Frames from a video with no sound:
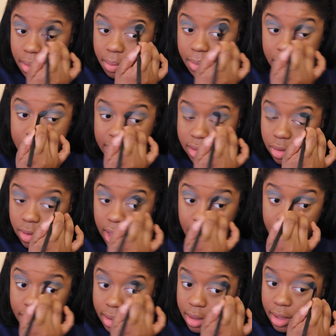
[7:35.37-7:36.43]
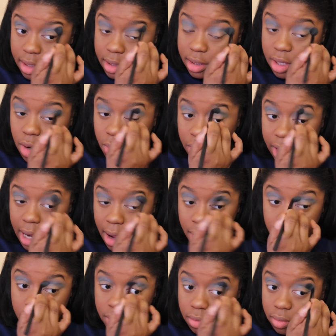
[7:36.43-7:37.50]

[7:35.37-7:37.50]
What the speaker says: But that's okay. It's gonna work out.